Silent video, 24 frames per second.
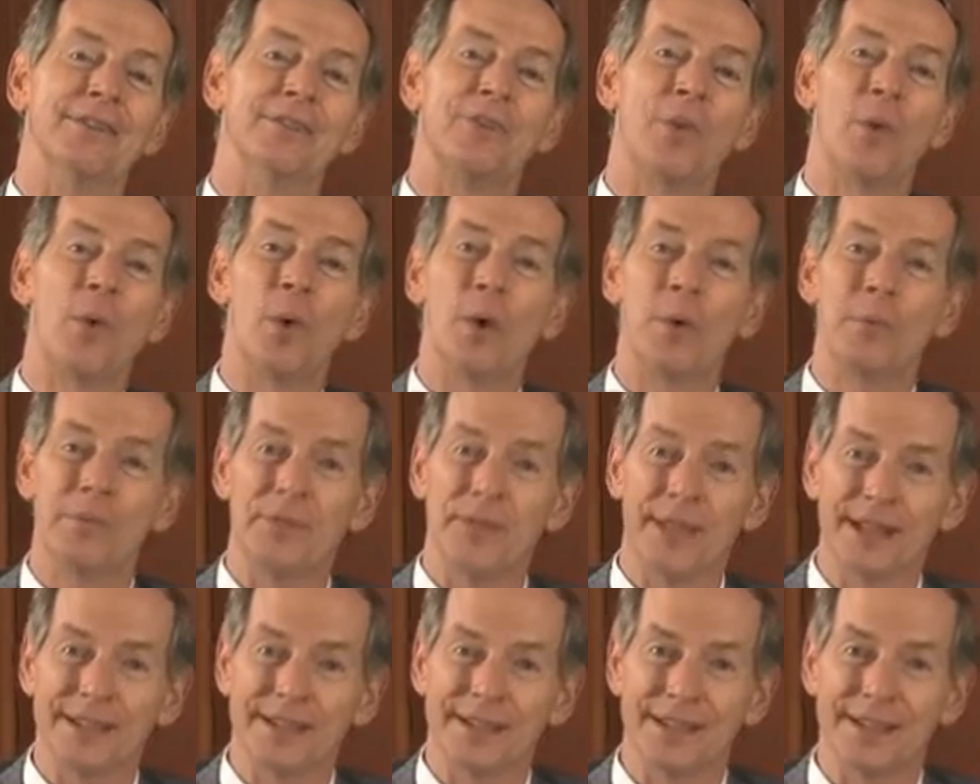form
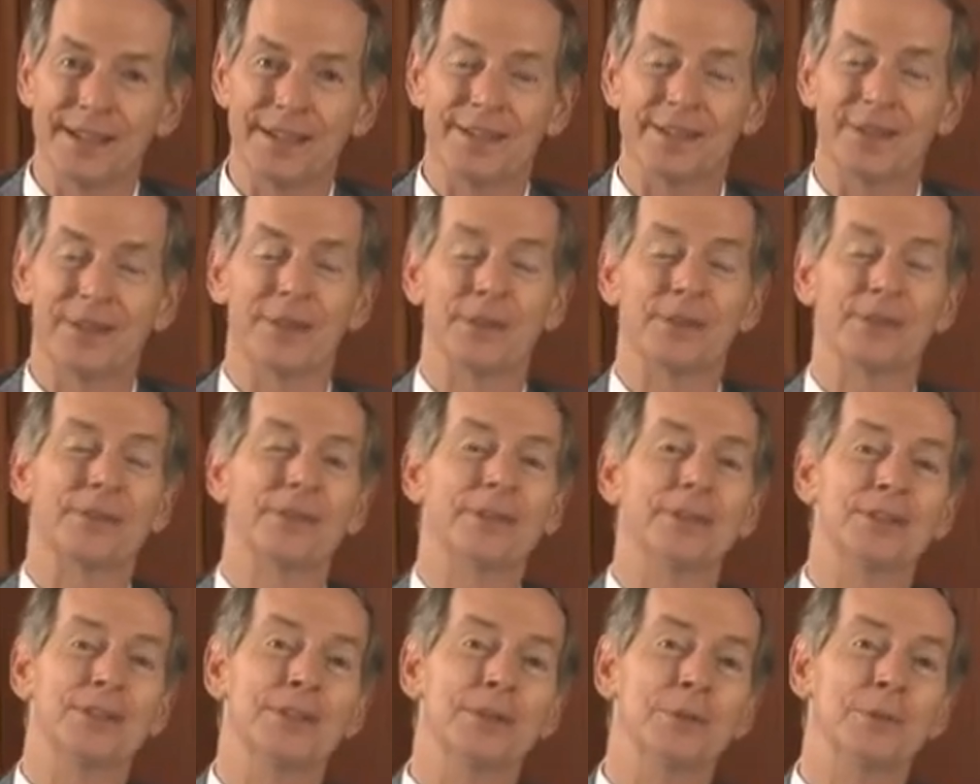that they thought
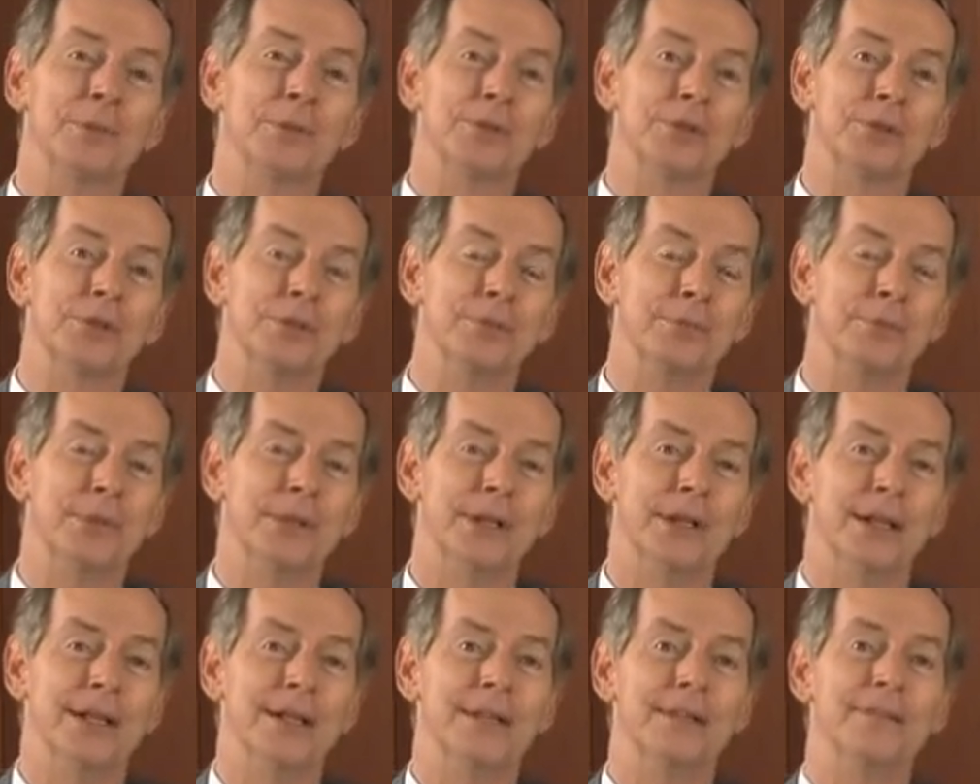humans should
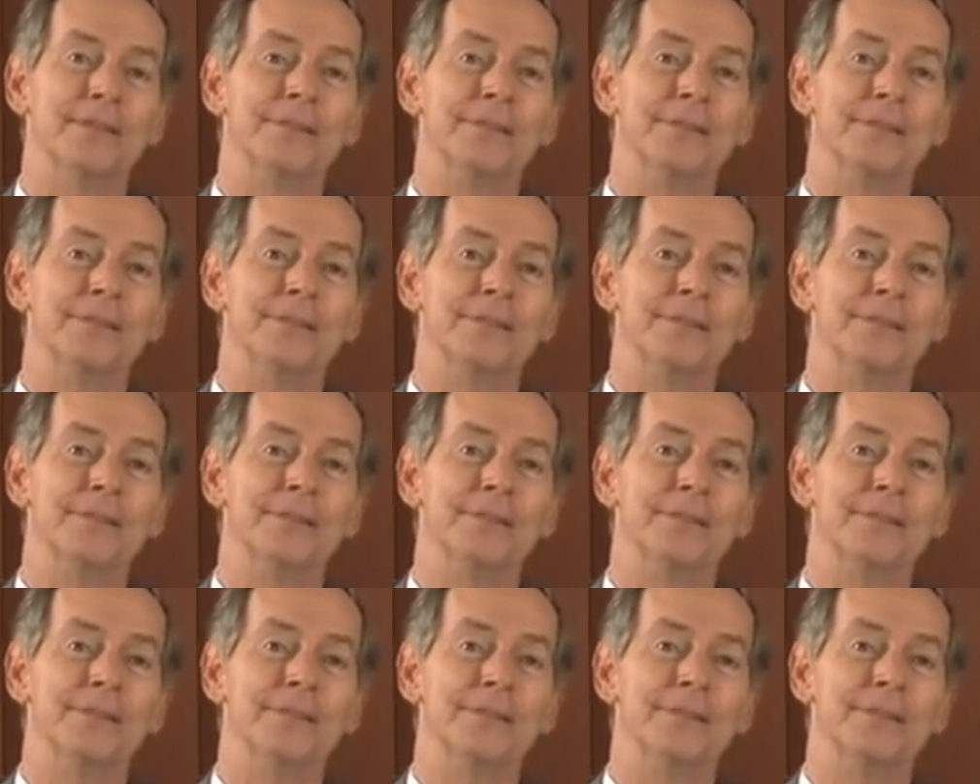be.